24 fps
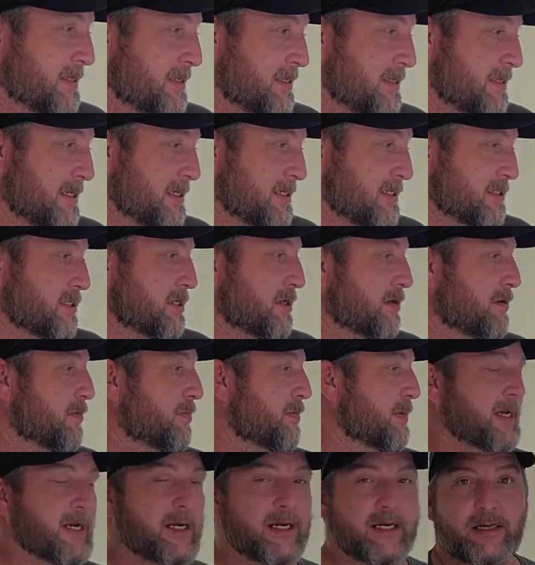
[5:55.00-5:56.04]
that it's going to
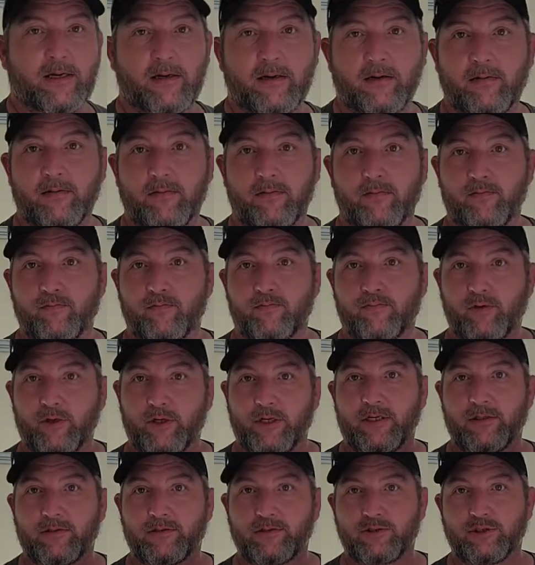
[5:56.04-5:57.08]
be
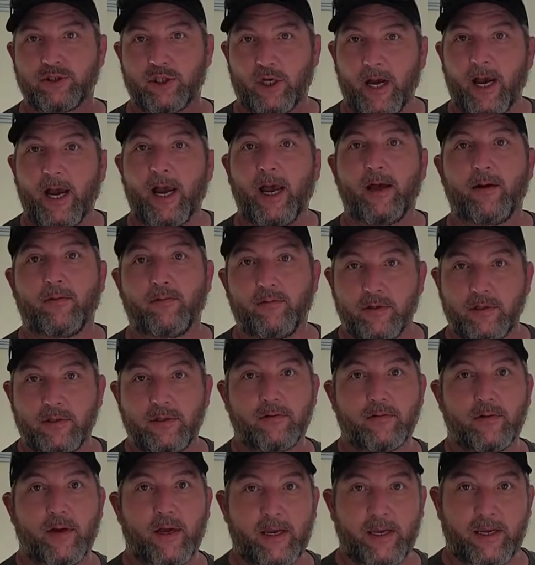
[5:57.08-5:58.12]
pretty dry when
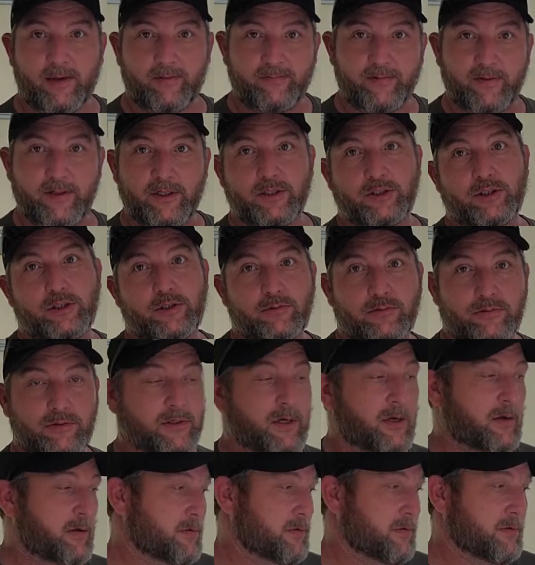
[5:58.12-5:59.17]
I get finished using
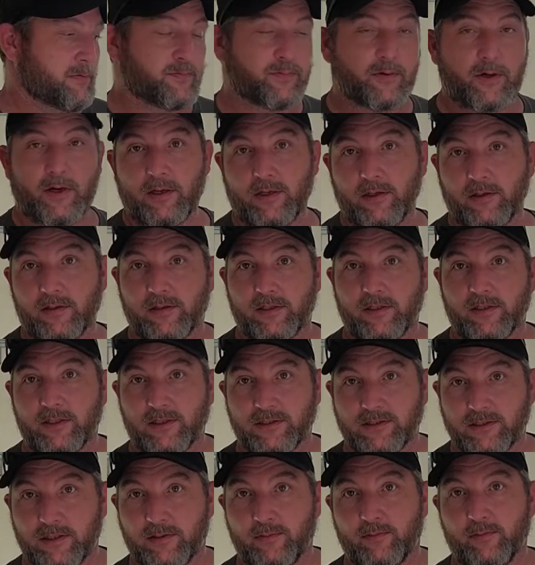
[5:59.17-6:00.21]
all the product that they
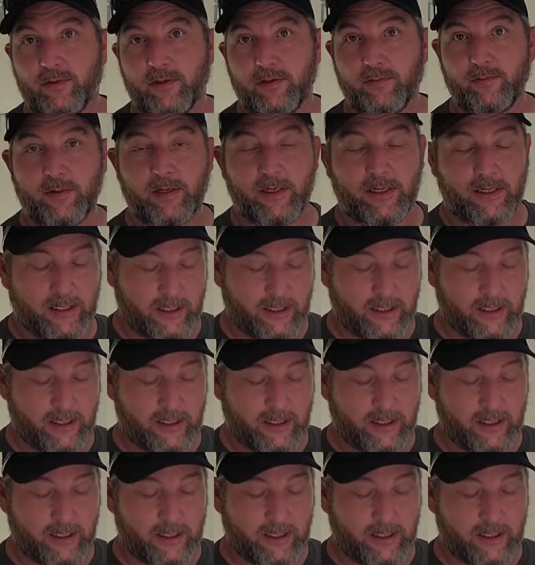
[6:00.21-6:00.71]
sent with me.